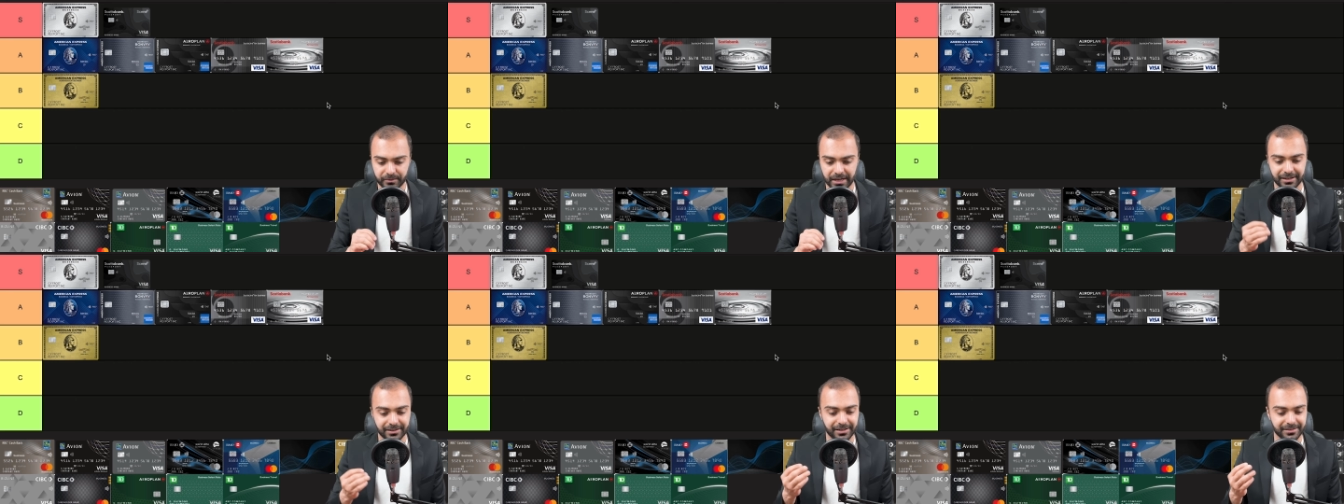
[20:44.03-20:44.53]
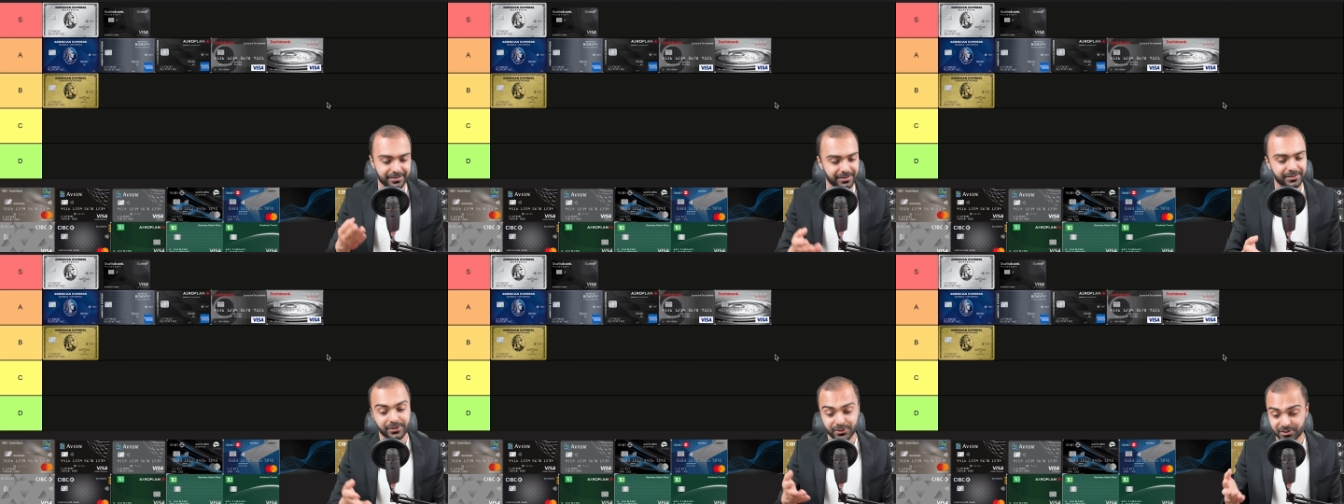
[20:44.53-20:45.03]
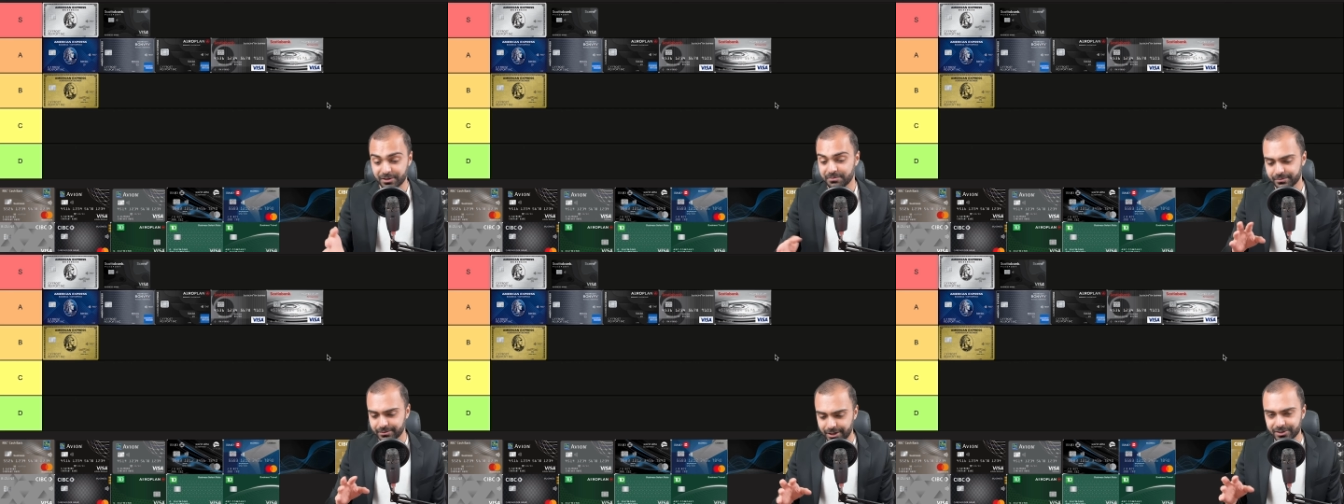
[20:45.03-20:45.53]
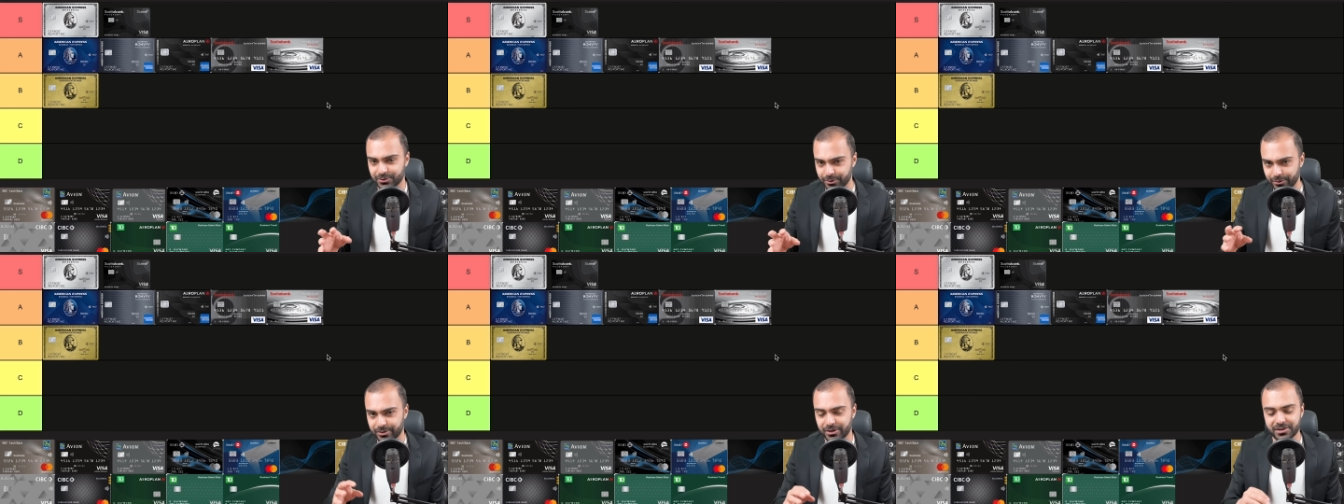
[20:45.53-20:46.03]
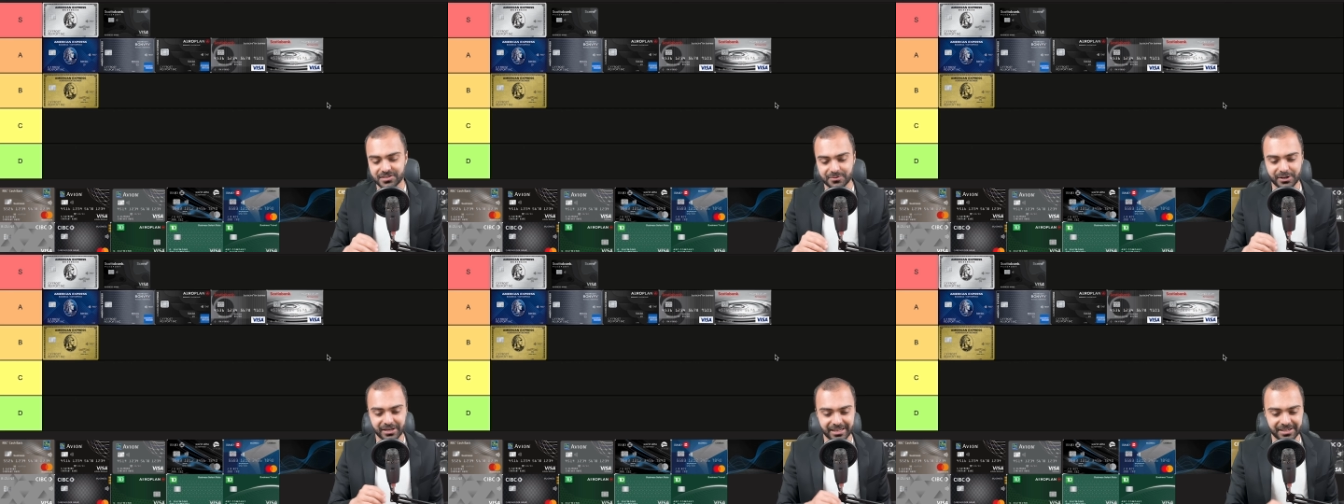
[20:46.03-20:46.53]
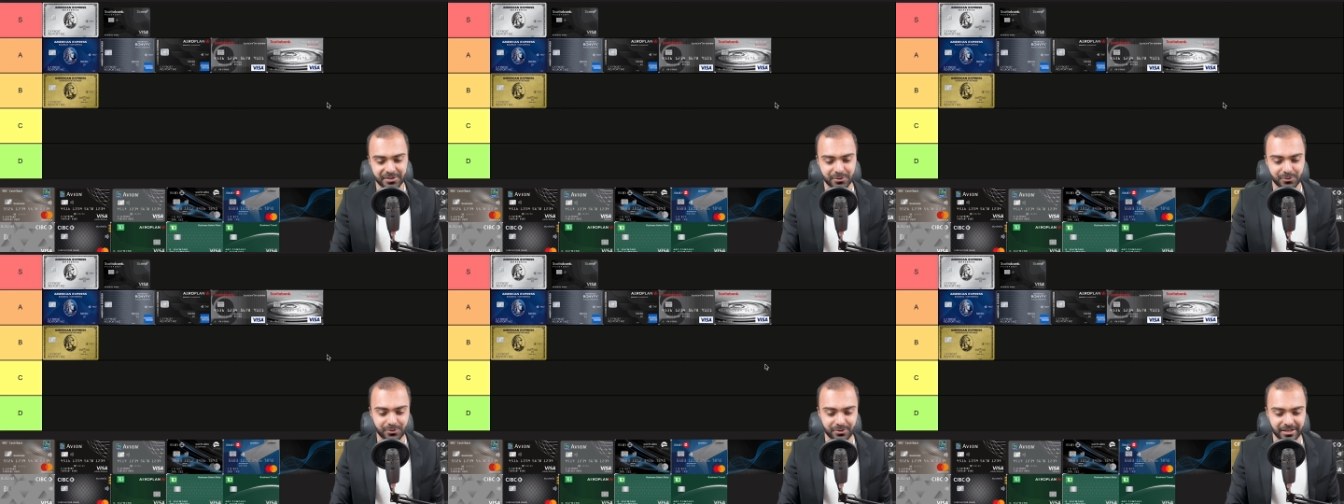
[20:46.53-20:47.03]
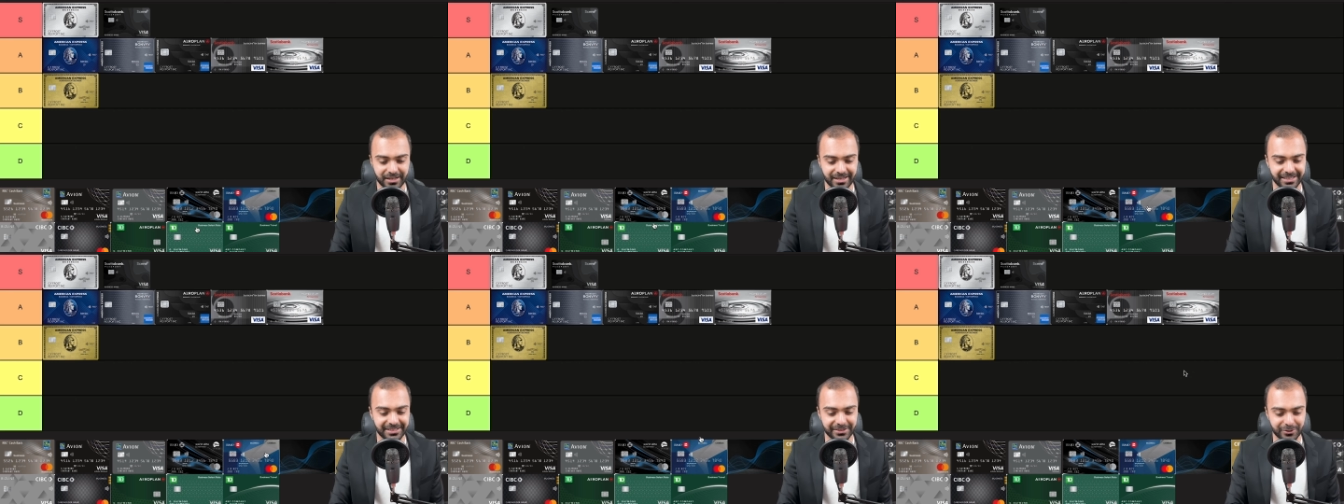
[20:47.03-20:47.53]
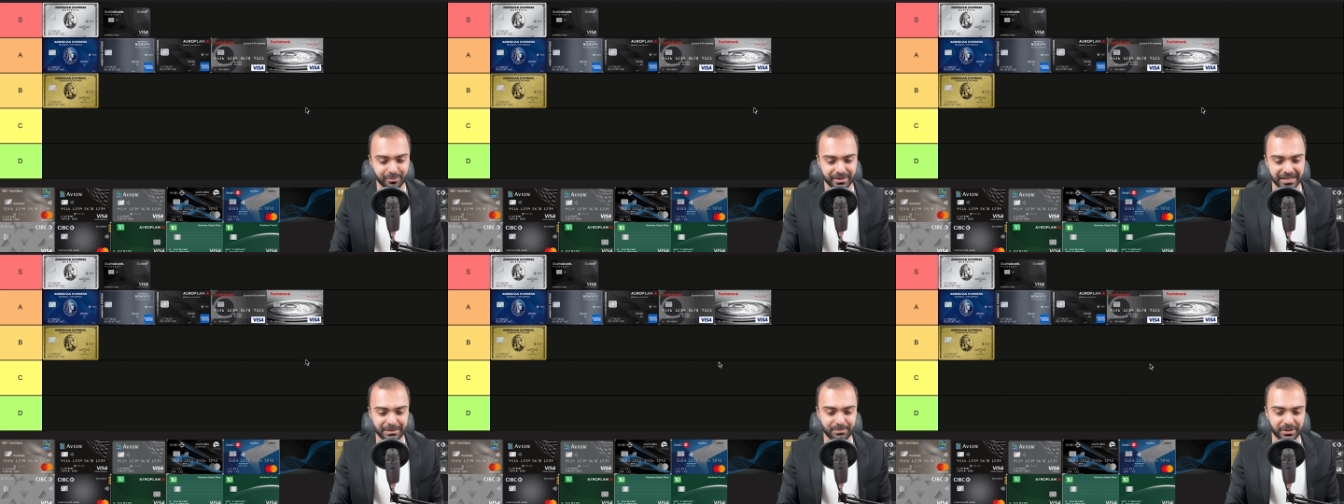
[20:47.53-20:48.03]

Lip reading: And there are some not so good cards that we're gonna get into in a little bit.